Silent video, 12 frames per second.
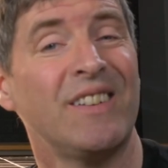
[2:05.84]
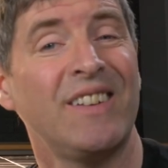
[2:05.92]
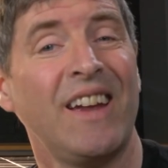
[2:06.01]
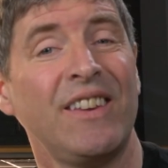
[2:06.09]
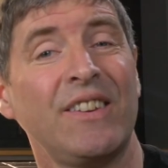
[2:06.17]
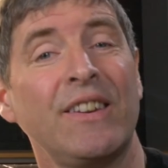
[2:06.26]
and
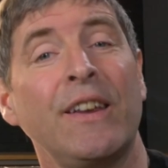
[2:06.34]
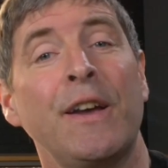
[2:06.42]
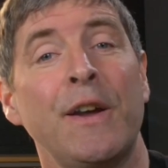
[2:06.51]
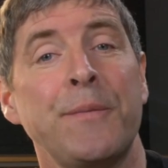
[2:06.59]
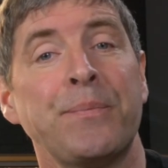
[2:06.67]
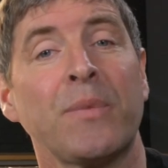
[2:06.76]
dense,
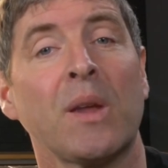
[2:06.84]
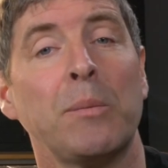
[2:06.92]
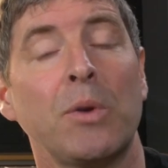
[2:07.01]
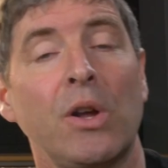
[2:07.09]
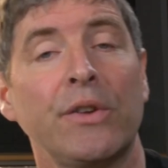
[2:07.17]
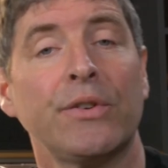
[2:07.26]

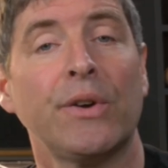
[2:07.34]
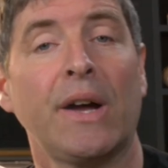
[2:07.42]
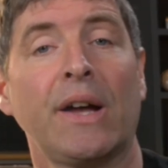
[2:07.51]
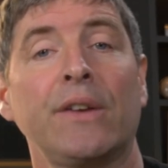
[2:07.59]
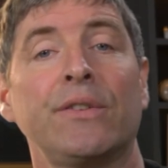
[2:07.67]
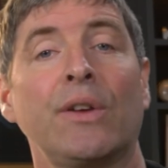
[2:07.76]
but also
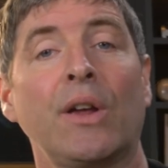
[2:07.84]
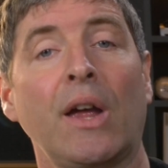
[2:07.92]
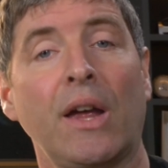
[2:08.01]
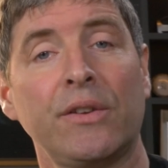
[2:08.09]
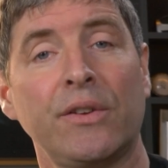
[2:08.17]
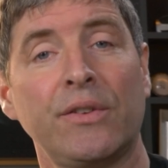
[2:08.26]
has,
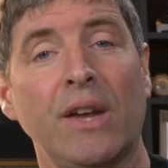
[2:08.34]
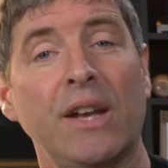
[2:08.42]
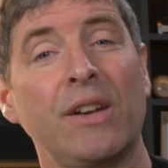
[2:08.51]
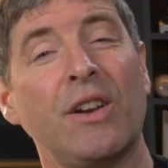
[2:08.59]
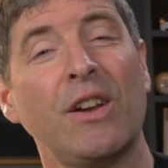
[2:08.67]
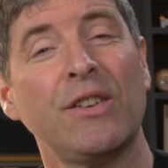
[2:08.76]
as I
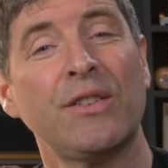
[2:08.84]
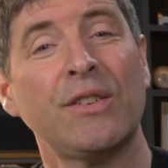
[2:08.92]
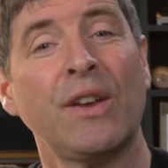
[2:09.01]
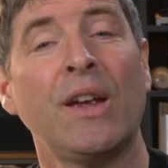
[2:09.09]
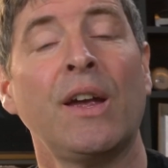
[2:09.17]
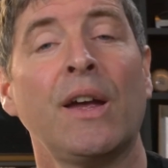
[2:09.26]
said,
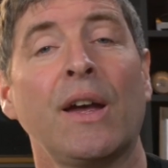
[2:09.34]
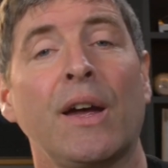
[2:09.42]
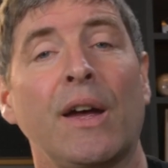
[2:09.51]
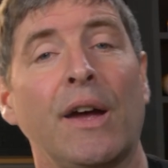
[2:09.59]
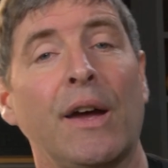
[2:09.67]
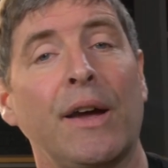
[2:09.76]
nice
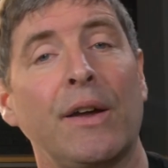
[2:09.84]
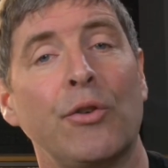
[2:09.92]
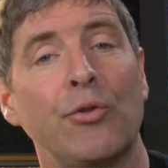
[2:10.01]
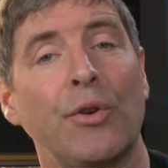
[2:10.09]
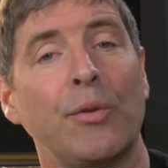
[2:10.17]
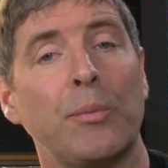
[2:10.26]
uh,
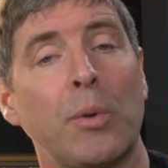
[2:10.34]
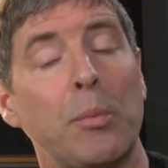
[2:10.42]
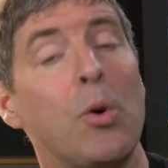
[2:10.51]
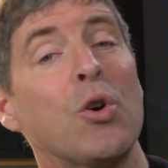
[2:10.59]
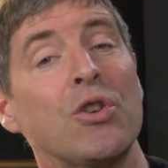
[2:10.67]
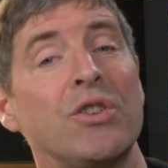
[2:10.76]

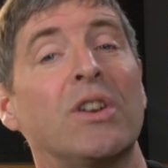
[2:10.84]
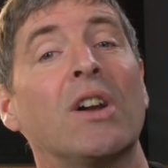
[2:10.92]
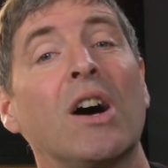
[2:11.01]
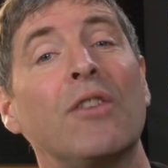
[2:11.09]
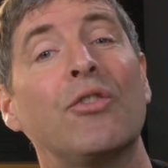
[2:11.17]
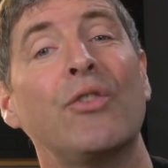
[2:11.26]
proportion
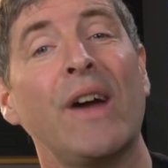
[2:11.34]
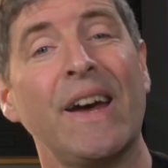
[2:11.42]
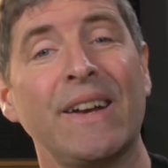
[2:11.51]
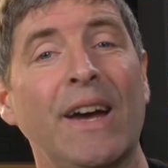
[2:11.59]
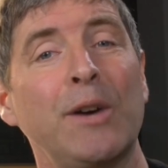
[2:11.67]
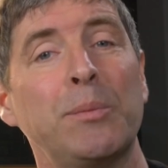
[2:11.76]
of
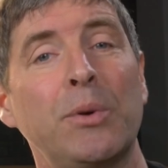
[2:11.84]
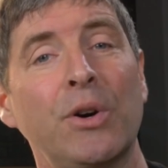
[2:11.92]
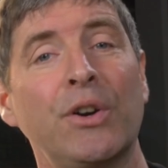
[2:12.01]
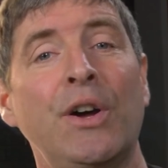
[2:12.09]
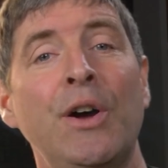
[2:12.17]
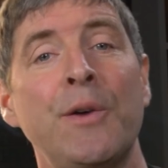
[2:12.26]
red
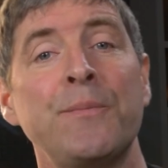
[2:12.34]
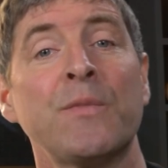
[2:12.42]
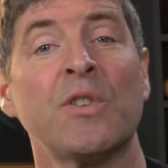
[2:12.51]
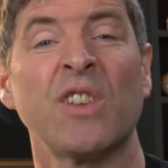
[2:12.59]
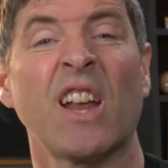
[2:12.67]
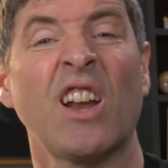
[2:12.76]
output
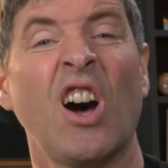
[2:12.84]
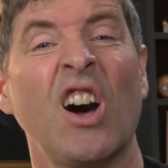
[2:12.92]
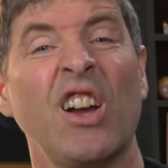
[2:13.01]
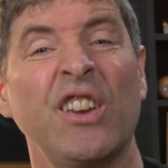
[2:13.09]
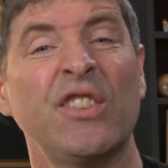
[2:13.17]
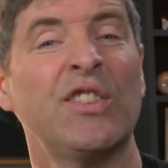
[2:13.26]
for that
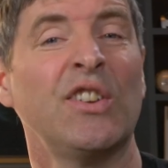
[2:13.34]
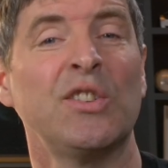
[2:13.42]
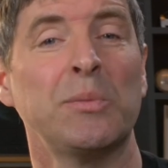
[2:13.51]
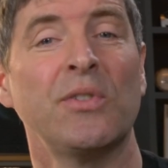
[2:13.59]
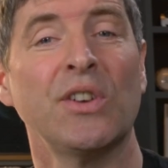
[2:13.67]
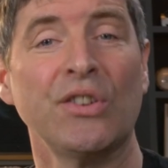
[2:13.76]
high
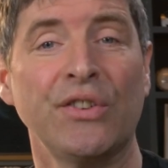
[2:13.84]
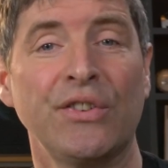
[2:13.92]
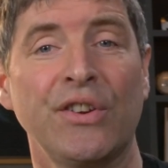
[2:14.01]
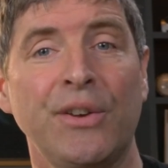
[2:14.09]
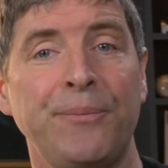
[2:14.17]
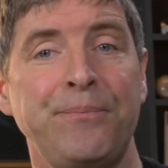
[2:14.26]
system
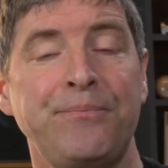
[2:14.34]
efficiency.